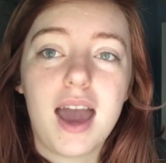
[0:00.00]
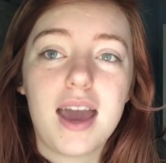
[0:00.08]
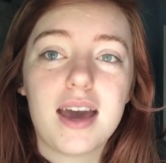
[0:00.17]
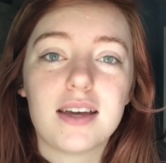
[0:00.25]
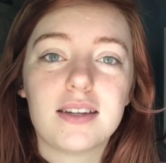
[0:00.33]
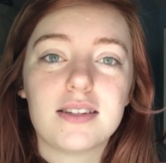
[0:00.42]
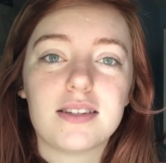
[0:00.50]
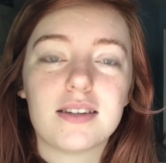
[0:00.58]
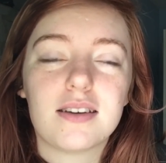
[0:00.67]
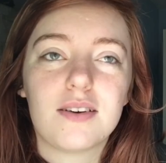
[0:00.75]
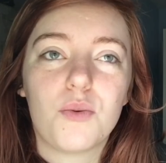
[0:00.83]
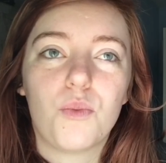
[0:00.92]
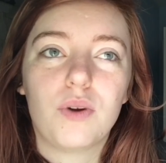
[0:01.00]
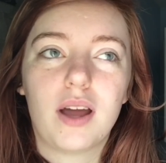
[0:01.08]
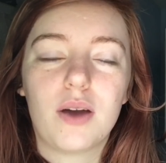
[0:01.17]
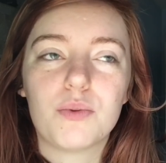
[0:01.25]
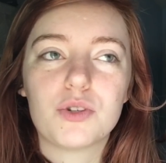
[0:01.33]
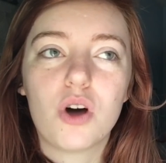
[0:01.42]
And when
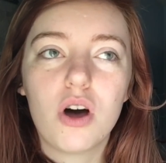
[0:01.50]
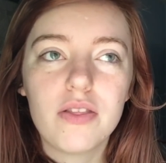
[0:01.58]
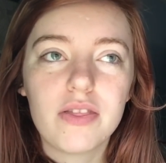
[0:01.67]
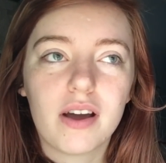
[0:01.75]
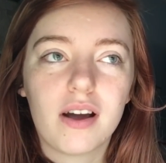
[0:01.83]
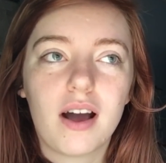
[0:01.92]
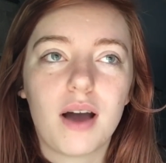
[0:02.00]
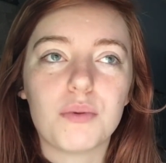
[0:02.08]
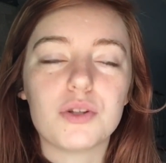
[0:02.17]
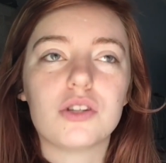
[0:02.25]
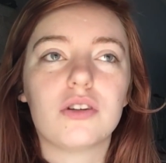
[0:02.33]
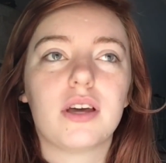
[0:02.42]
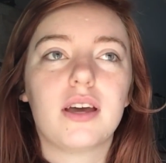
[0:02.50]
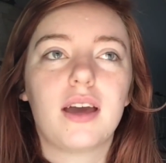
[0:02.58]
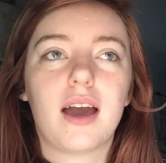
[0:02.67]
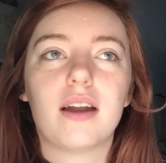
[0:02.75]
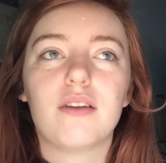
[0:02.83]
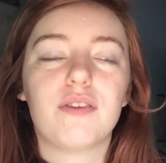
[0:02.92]
I was on there, I was looking
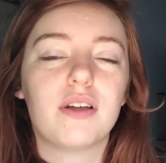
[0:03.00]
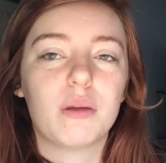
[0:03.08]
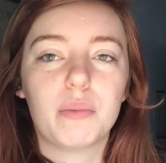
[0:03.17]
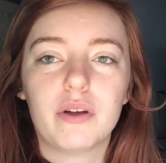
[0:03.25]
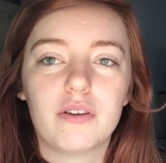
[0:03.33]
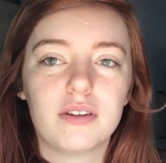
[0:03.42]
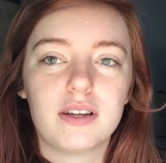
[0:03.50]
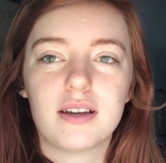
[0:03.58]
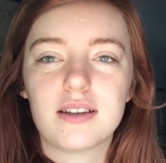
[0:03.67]
at availability,